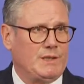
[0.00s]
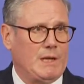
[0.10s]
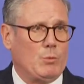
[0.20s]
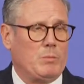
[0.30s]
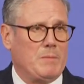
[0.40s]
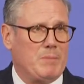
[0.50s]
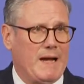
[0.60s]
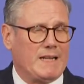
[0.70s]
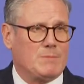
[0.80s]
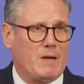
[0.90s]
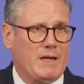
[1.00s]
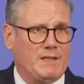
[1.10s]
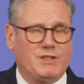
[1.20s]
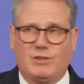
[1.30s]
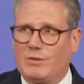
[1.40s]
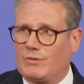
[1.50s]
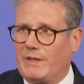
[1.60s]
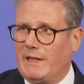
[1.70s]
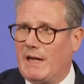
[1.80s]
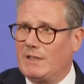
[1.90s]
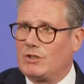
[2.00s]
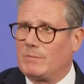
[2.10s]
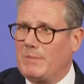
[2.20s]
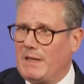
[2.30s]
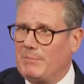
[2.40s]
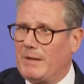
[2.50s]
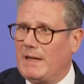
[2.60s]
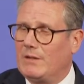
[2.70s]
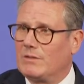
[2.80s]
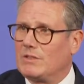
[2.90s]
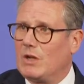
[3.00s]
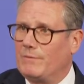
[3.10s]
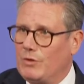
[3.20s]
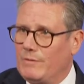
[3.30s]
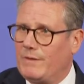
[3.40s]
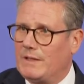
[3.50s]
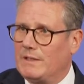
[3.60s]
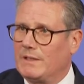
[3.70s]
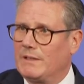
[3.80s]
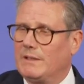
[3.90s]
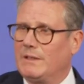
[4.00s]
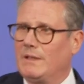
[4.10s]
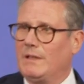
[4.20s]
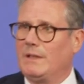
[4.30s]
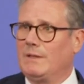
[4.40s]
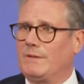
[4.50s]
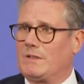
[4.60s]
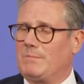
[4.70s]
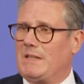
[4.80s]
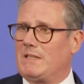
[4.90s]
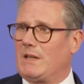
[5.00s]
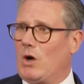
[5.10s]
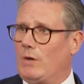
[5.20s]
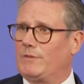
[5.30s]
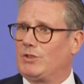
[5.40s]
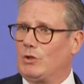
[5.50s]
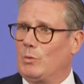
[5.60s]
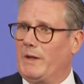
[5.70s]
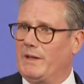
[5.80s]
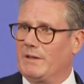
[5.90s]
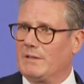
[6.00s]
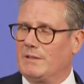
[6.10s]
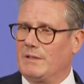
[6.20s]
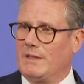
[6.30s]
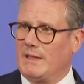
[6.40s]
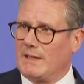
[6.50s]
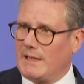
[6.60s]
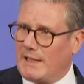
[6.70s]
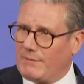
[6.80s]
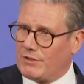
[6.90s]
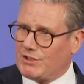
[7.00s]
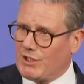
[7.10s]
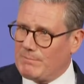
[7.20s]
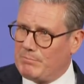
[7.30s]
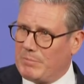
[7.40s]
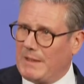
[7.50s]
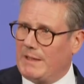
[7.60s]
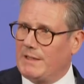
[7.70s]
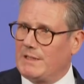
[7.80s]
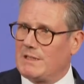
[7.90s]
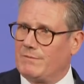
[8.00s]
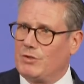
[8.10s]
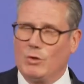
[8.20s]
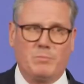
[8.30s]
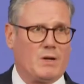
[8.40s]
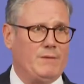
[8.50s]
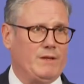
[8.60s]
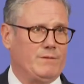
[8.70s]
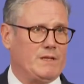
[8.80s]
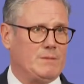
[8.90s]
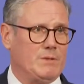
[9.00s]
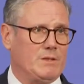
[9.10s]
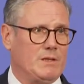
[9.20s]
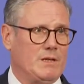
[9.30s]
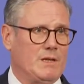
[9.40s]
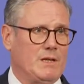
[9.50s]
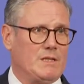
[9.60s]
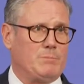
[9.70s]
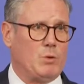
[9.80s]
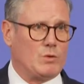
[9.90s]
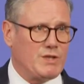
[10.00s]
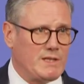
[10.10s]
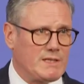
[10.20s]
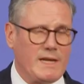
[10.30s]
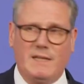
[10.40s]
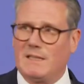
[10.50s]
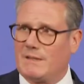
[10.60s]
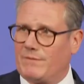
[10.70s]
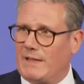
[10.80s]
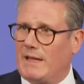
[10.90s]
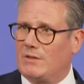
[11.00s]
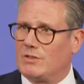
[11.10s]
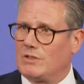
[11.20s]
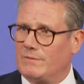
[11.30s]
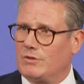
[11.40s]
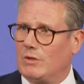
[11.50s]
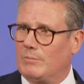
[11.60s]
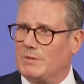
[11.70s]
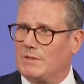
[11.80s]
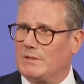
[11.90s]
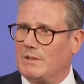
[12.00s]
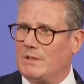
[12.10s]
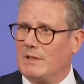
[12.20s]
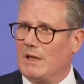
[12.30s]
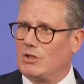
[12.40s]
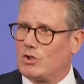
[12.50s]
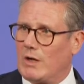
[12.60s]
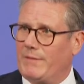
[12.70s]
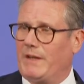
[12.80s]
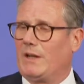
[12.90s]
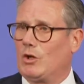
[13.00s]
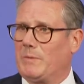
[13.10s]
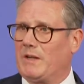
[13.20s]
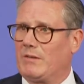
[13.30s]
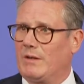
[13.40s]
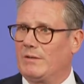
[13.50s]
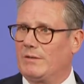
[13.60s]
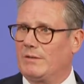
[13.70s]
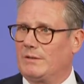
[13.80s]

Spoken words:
It will be backed by an initial £300 million of new funding for domestic offshore wind, leveraging billions of new private investment, supporting tens of thousands of jobs and driving economic growth.